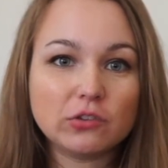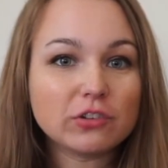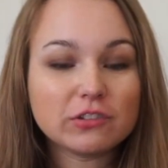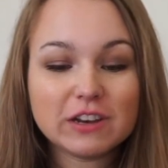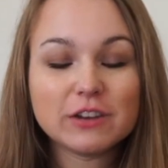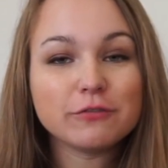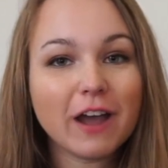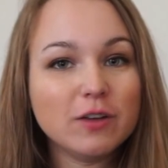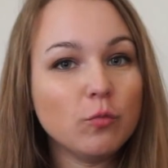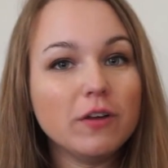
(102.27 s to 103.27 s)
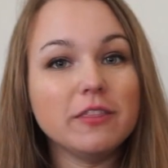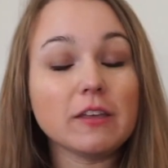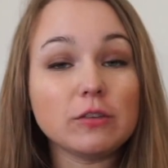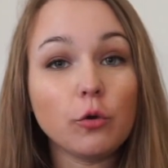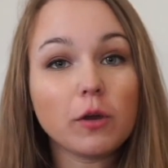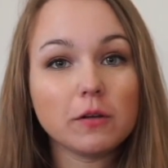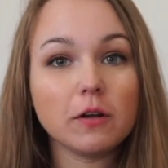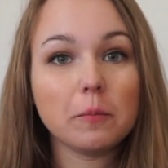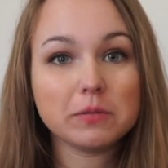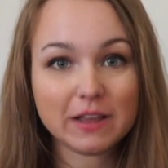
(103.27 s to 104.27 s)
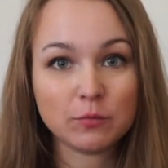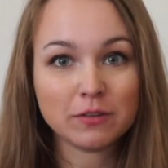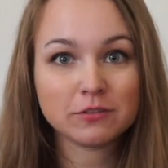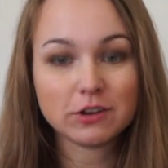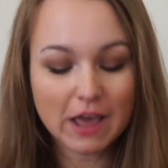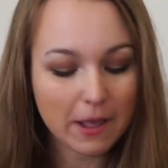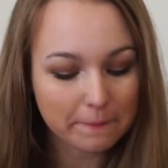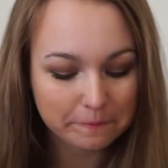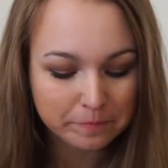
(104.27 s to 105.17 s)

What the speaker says: You just need to find one that you can play with today.